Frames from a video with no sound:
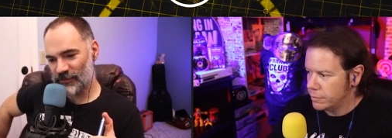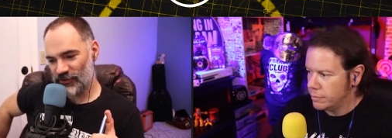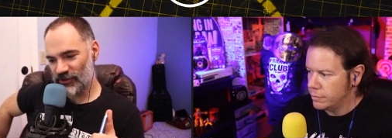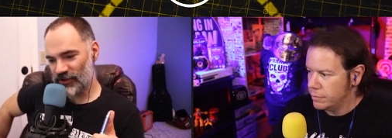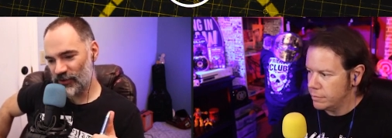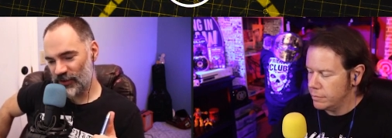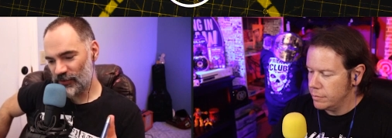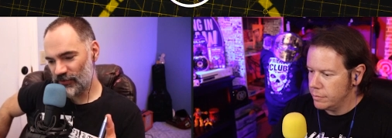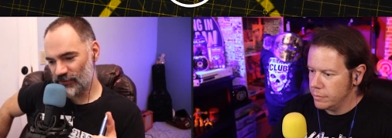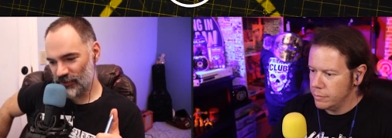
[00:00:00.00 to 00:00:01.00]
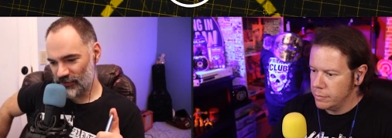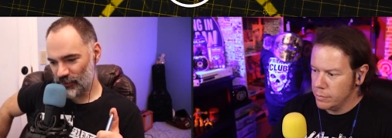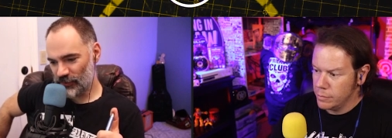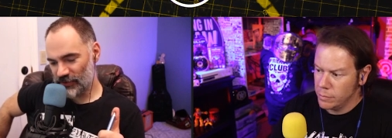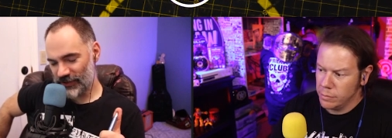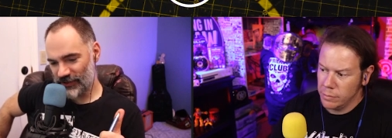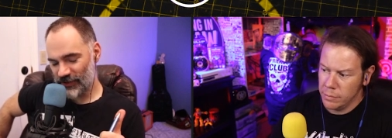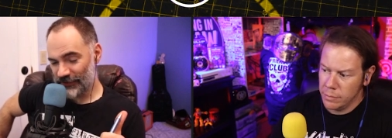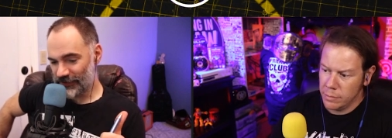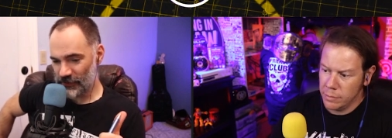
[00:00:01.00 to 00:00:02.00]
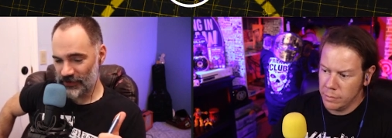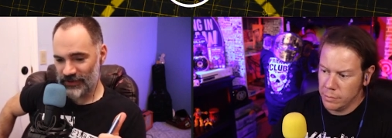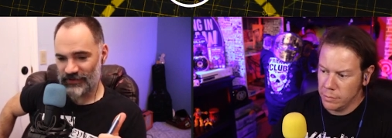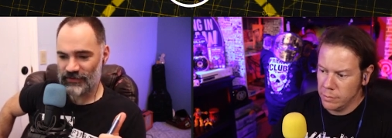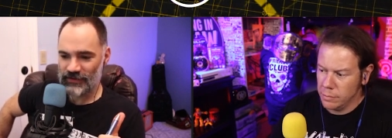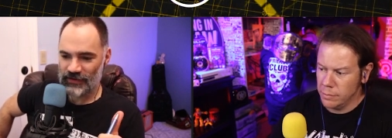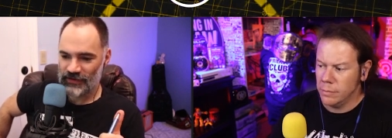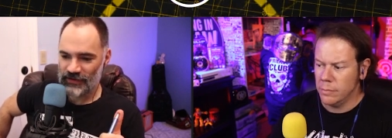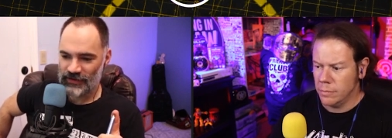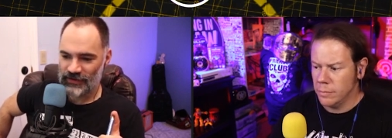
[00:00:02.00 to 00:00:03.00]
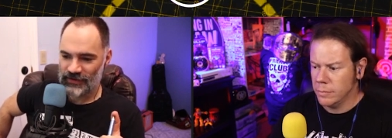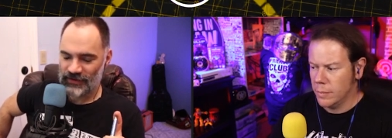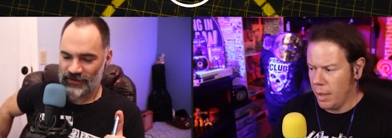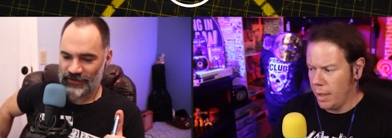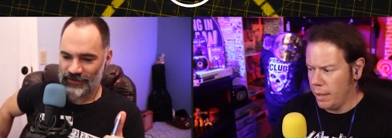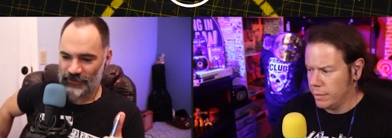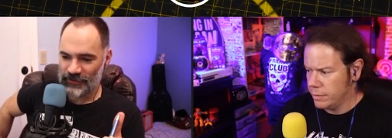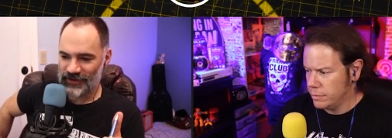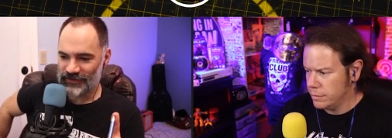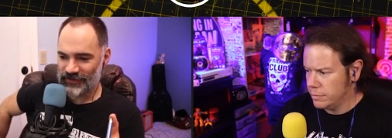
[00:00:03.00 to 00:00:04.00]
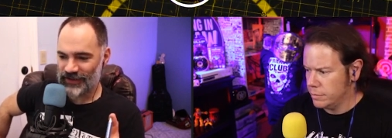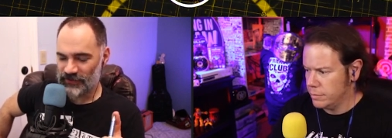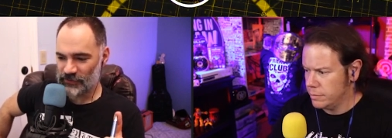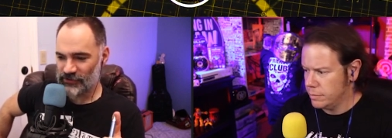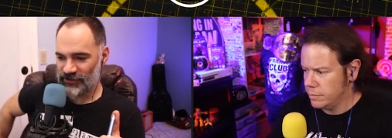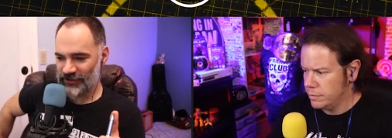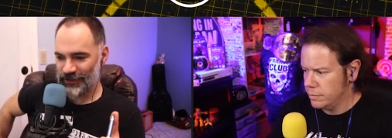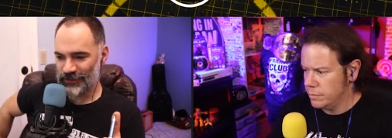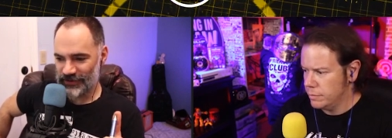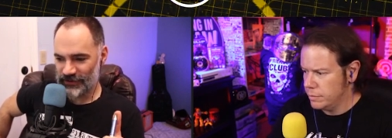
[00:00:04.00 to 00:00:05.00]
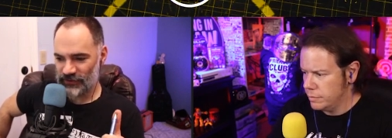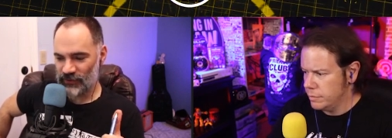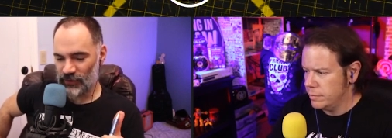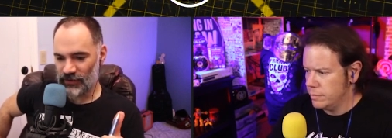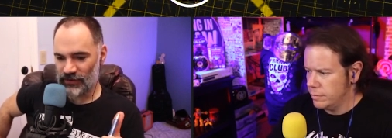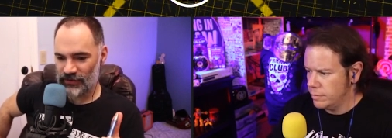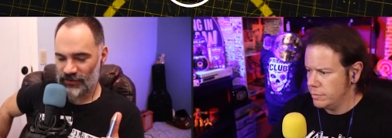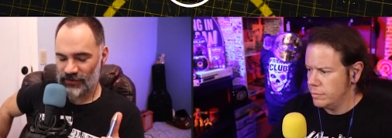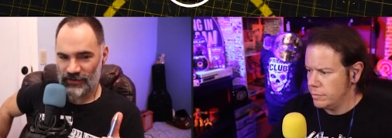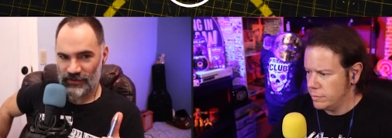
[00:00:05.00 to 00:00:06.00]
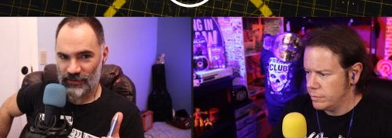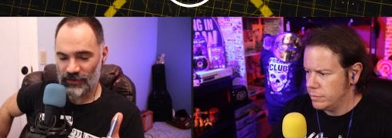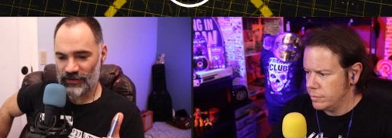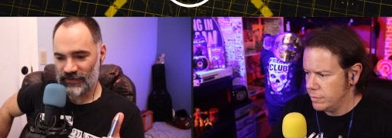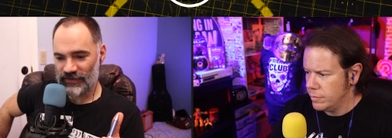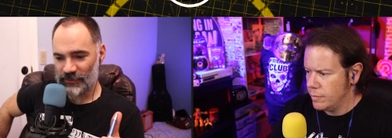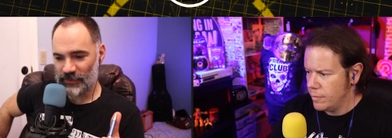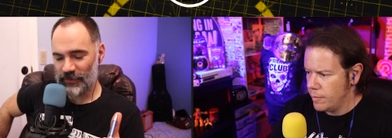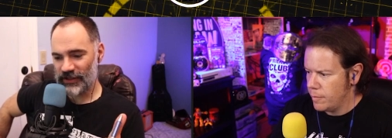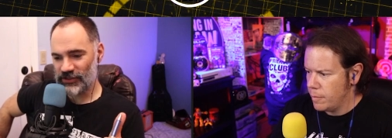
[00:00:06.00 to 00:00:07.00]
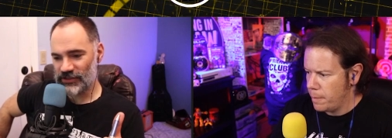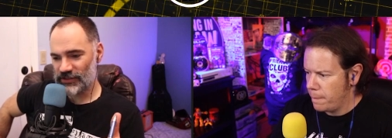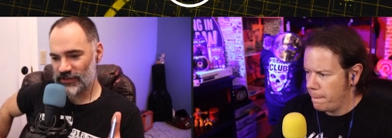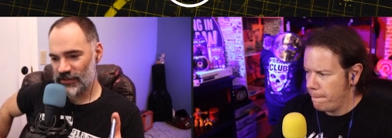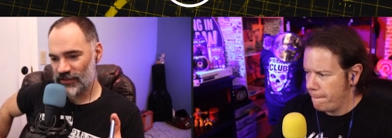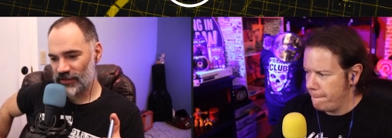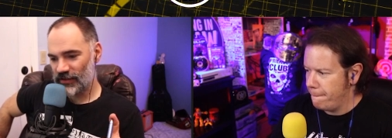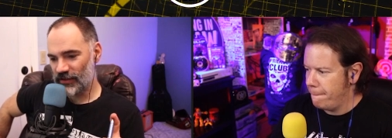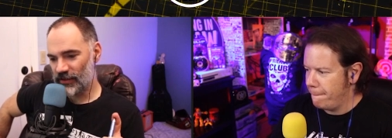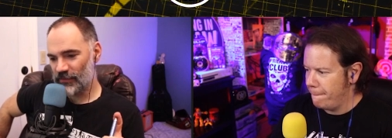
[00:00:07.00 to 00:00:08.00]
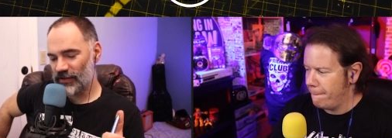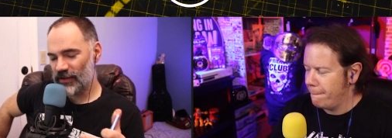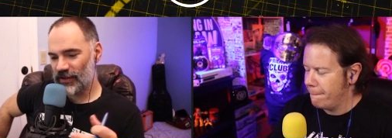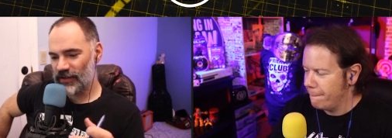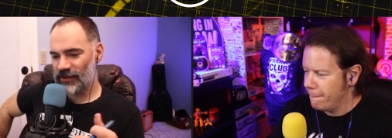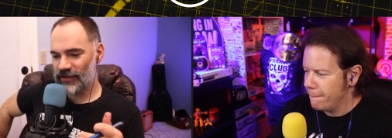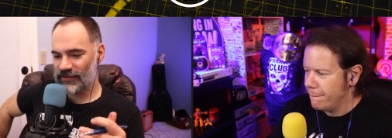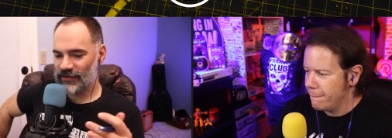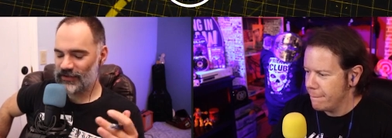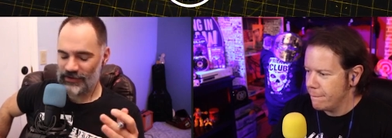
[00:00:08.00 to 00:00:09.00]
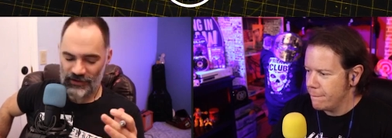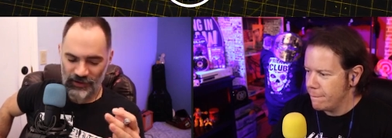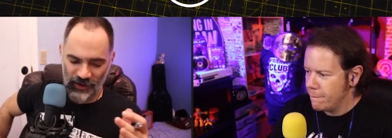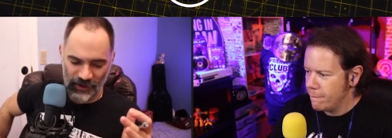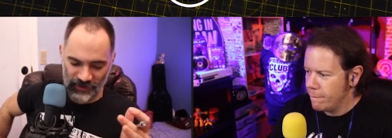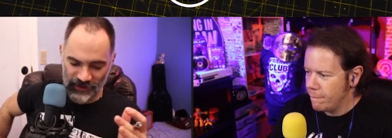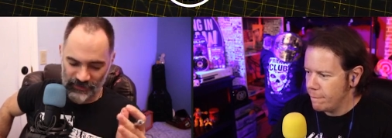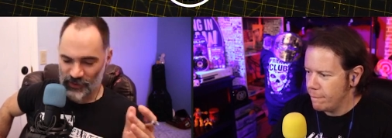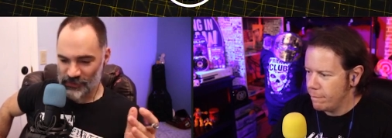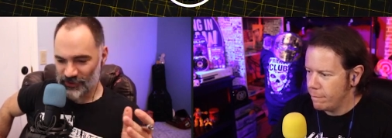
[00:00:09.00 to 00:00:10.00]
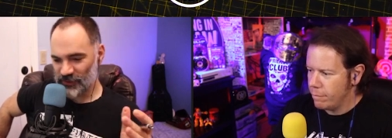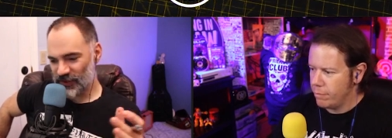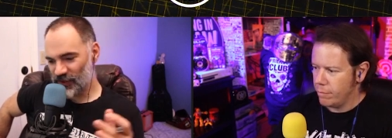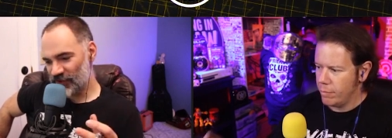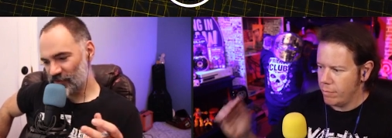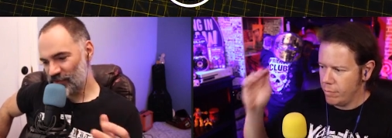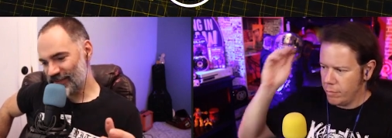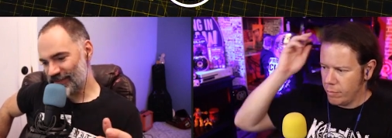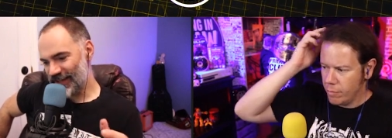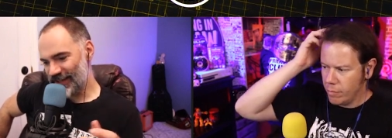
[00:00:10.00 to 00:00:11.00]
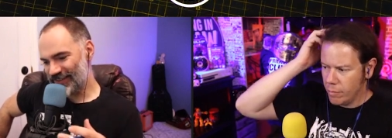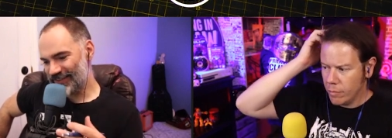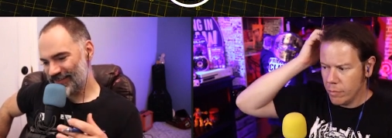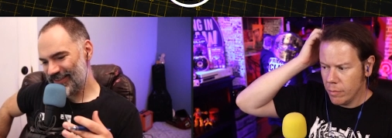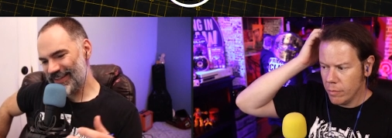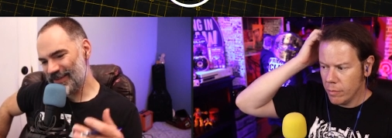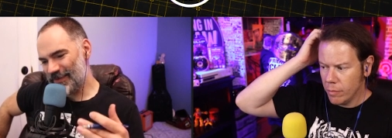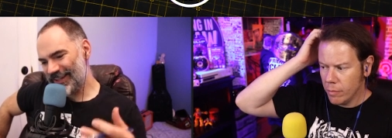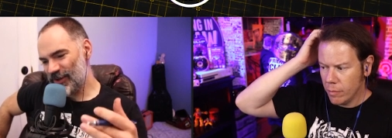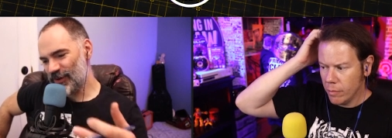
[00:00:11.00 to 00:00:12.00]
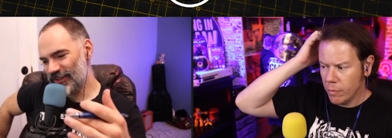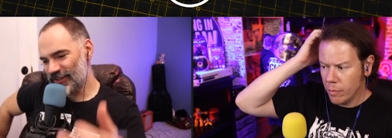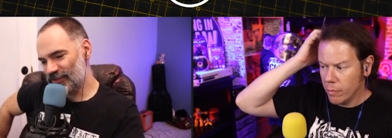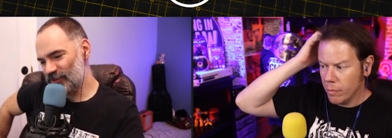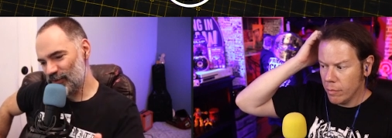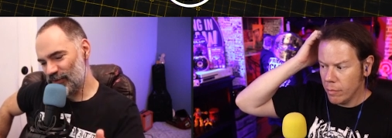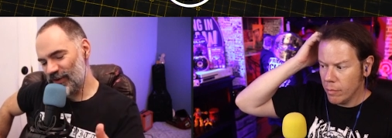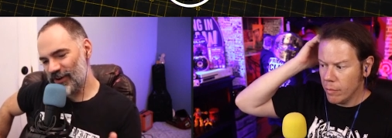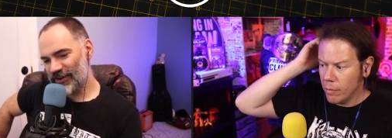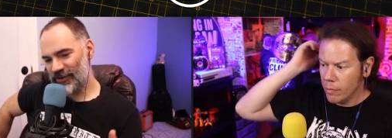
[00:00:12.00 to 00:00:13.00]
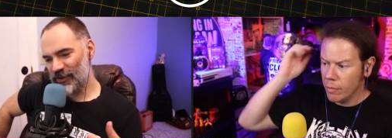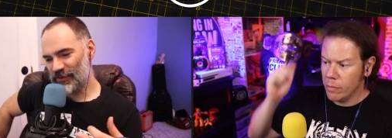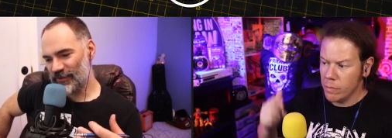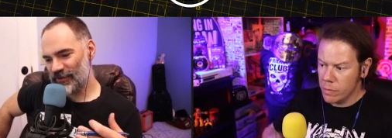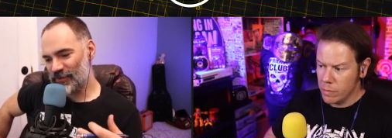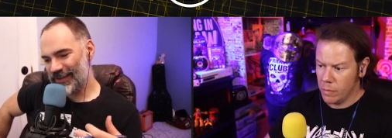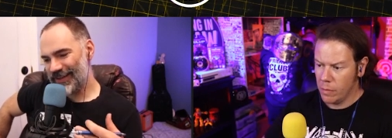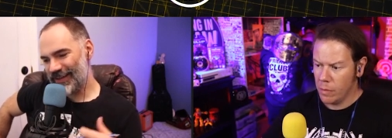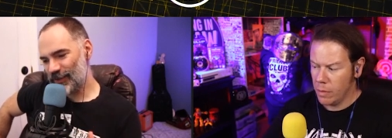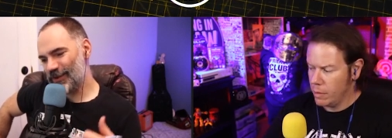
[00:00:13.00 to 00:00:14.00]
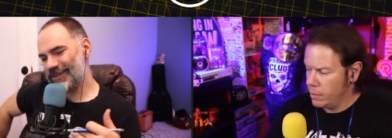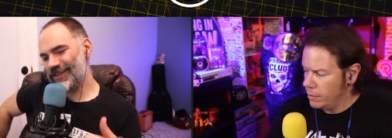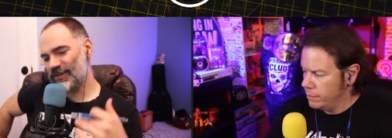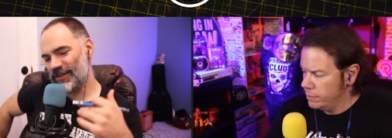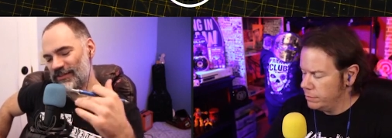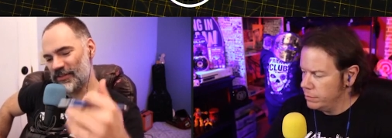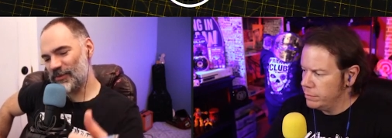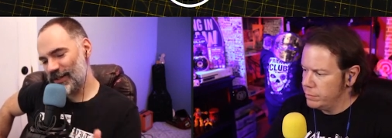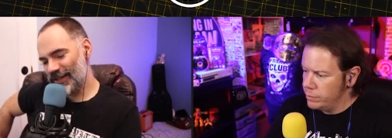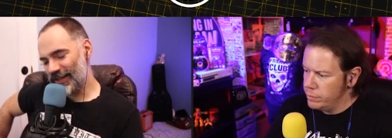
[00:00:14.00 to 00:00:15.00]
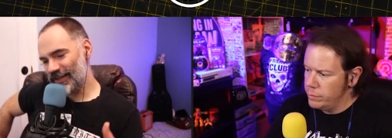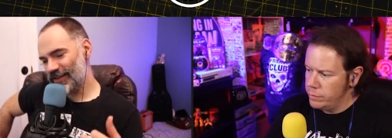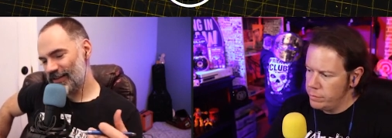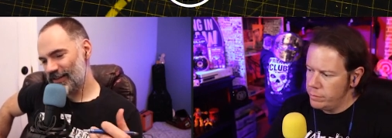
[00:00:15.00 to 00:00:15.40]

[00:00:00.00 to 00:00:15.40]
Speaker 1: I'm sure Cody will, will will bleed all over the place. Mm-hmm. Yeah, um, as is kind of a prerequisite for one of these type of matches. Mm-hmm. um, and, and you know, I might have quibbles with Cody's presentation. Think it might go a little too far in terms of communicating what he wants to communicate.